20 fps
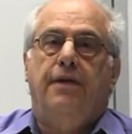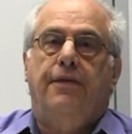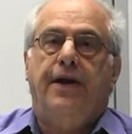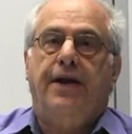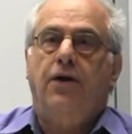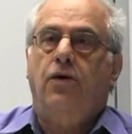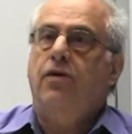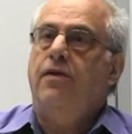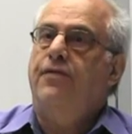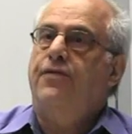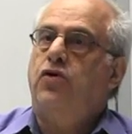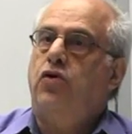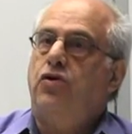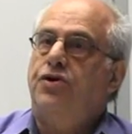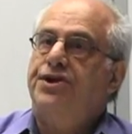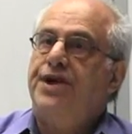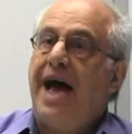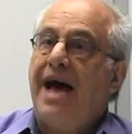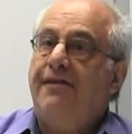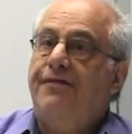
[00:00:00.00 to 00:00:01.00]
They don't, of
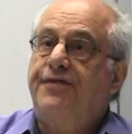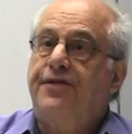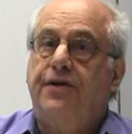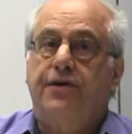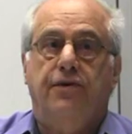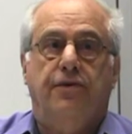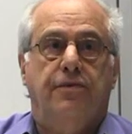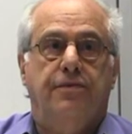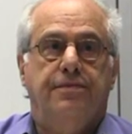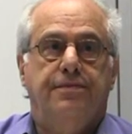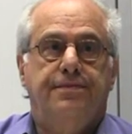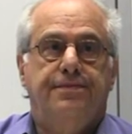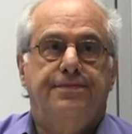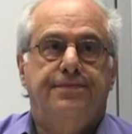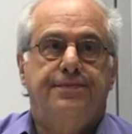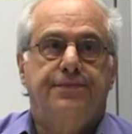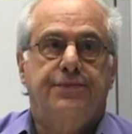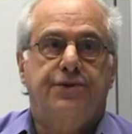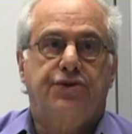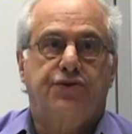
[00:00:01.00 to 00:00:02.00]
course, have to.
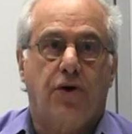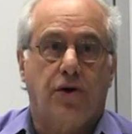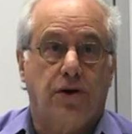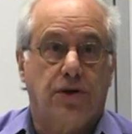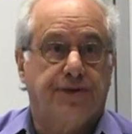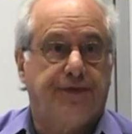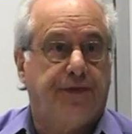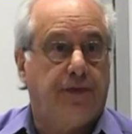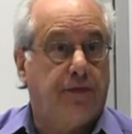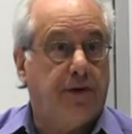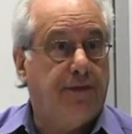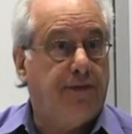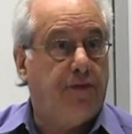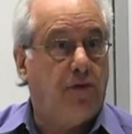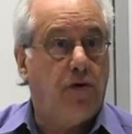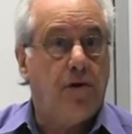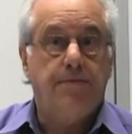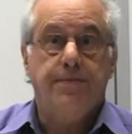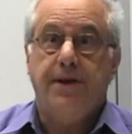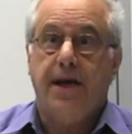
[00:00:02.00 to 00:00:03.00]
Struggles for
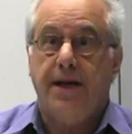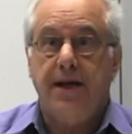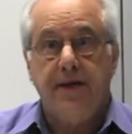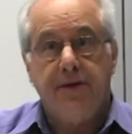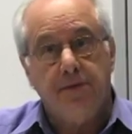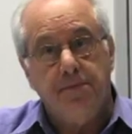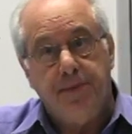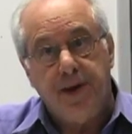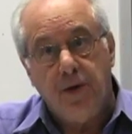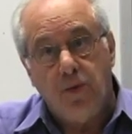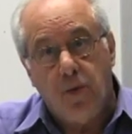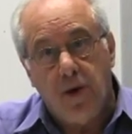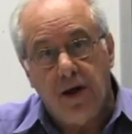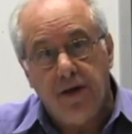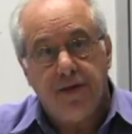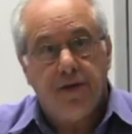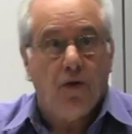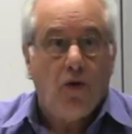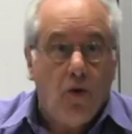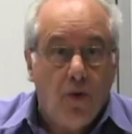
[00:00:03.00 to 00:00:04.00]
reform can either be
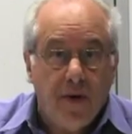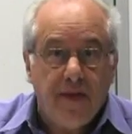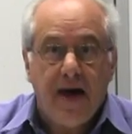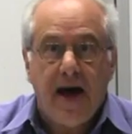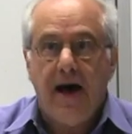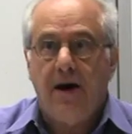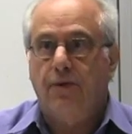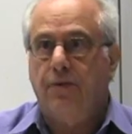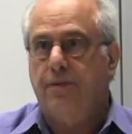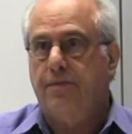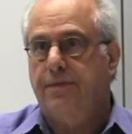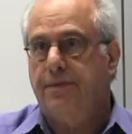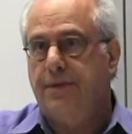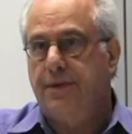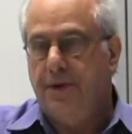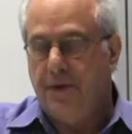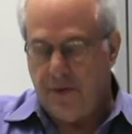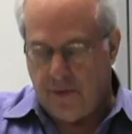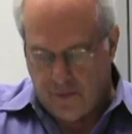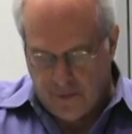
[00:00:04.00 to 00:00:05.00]
with or without
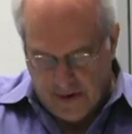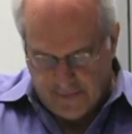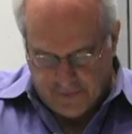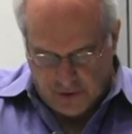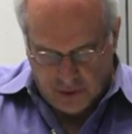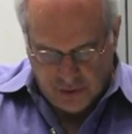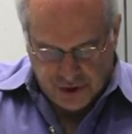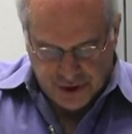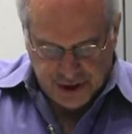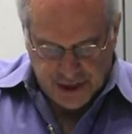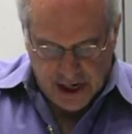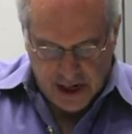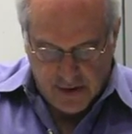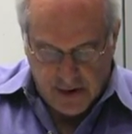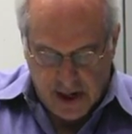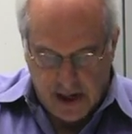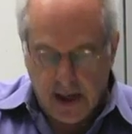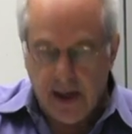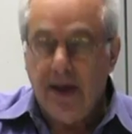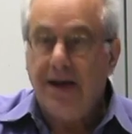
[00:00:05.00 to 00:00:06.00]

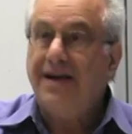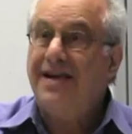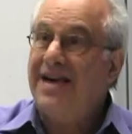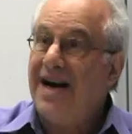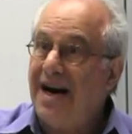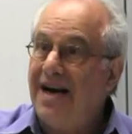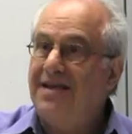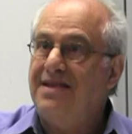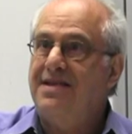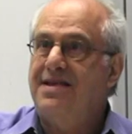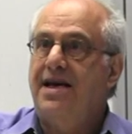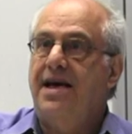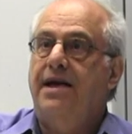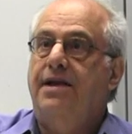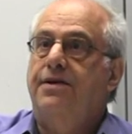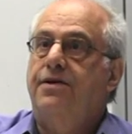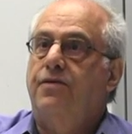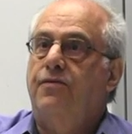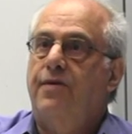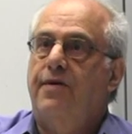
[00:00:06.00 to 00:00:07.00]
revolutionary
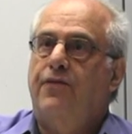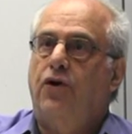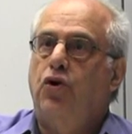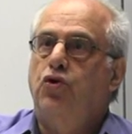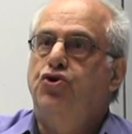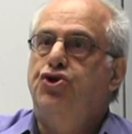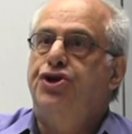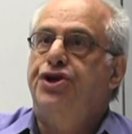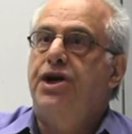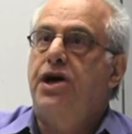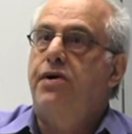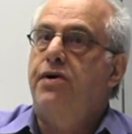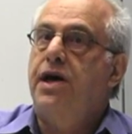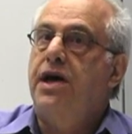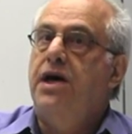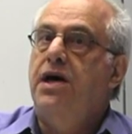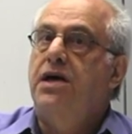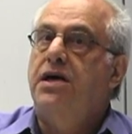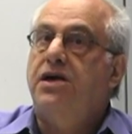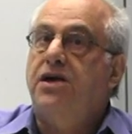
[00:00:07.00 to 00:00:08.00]
content,
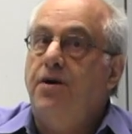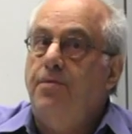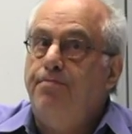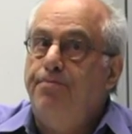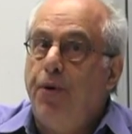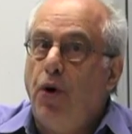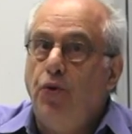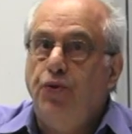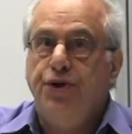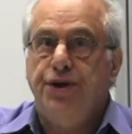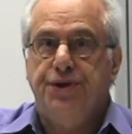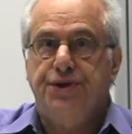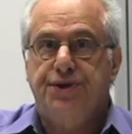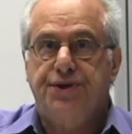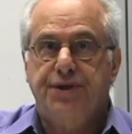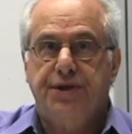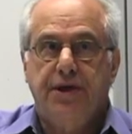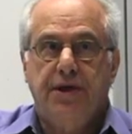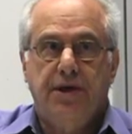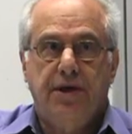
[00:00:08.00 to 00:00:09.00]
revolutionary
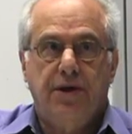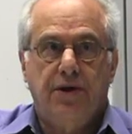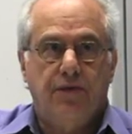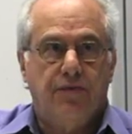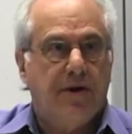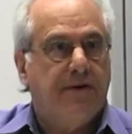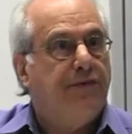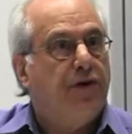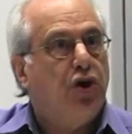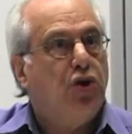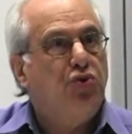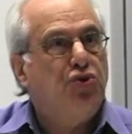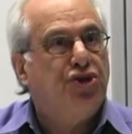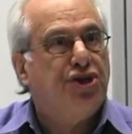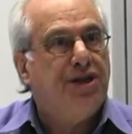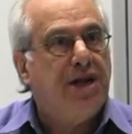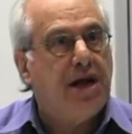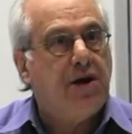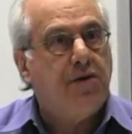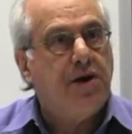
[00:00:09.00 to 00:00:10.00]
components,
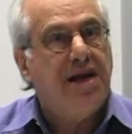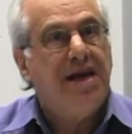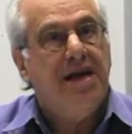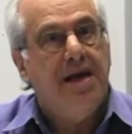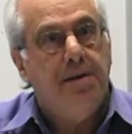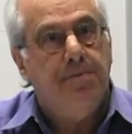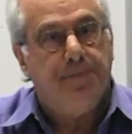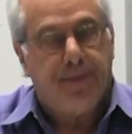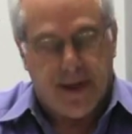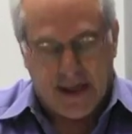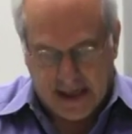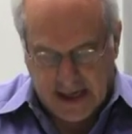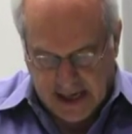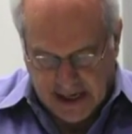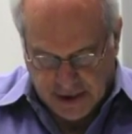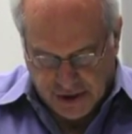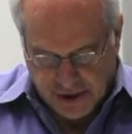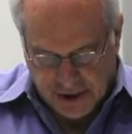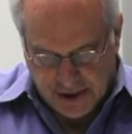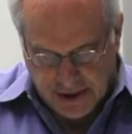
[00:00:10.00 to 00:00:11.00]
revolutionary
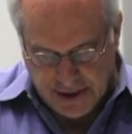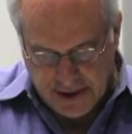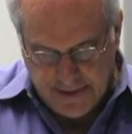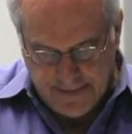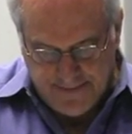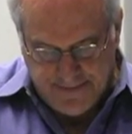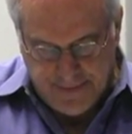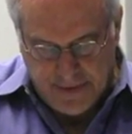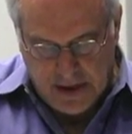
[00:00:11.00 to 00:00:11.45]
implications.